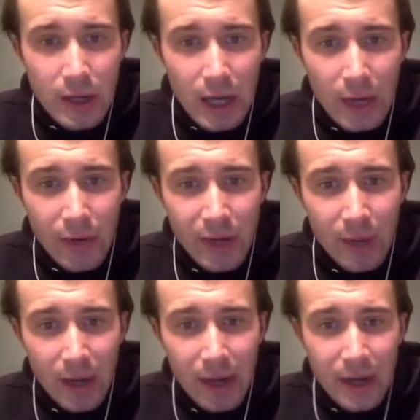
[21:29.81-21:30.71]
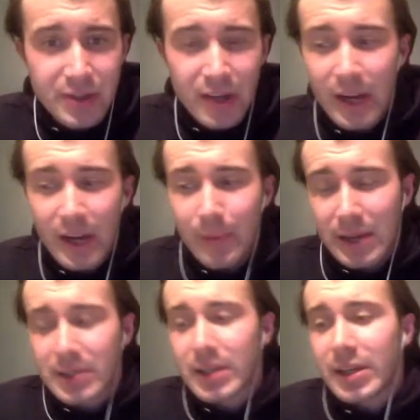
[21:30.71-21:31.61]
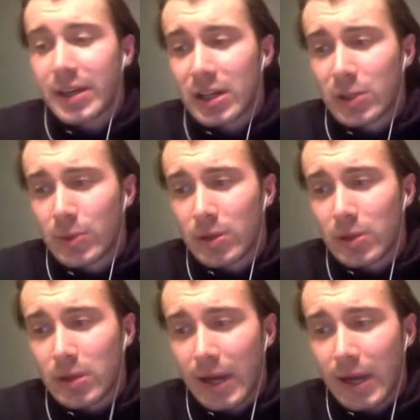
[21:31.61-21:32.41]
Are there any plans to head back to Yulwal?